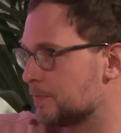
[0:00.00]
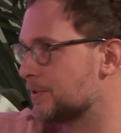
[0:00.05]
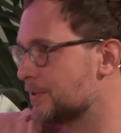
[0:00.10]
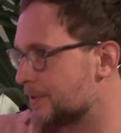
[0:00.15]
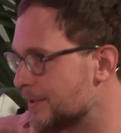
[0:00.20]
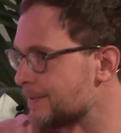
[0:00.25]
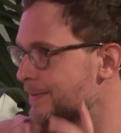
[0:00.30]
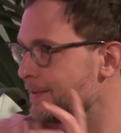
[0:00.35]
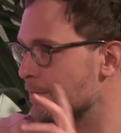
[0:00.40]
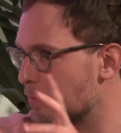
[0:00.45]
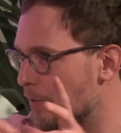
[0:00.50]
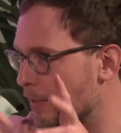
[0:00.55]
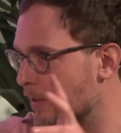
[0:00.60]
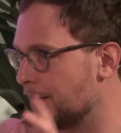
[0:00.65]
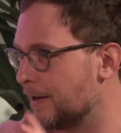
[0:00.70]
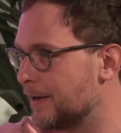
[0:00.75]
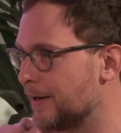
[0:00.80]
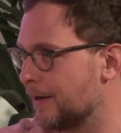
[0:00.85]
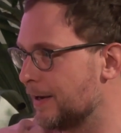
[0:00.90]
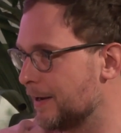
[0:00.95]
system
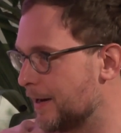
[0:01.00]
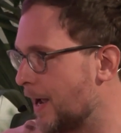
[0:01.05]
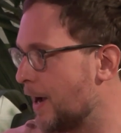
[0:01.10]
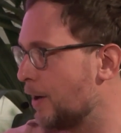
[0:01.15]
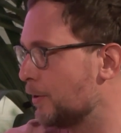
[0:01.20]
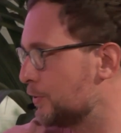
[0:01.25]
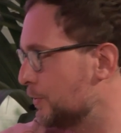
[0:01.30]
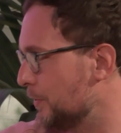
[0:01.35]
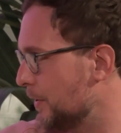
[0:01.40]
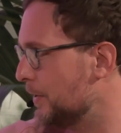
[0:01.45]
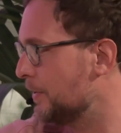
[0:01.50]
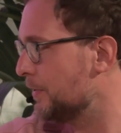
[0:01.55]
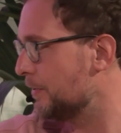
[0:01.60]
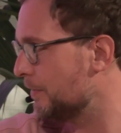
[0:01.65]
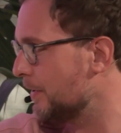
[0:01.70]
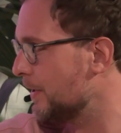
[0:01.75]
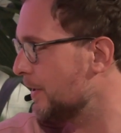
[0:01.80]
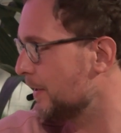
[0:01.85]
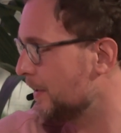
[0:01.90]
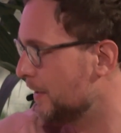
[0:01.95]
thinking and how to
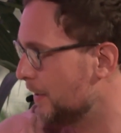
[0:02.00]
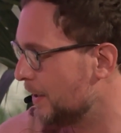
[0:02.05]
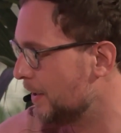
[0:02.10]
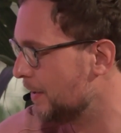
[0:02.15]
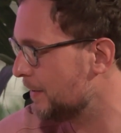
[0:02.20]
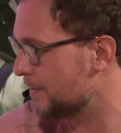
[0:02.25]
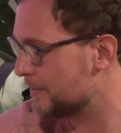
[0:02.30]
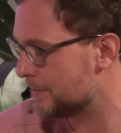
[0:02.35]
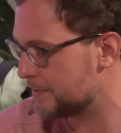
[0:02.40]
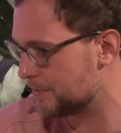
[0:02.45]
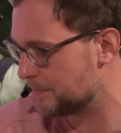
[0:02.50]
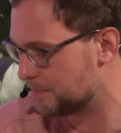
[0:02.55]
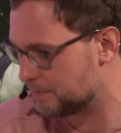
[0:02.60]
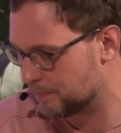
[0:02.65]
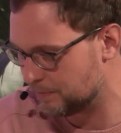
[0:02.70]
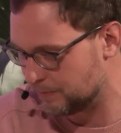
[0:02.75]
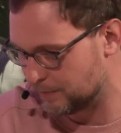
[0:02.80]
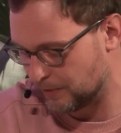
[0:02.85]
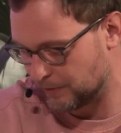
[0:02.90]
intervene needs,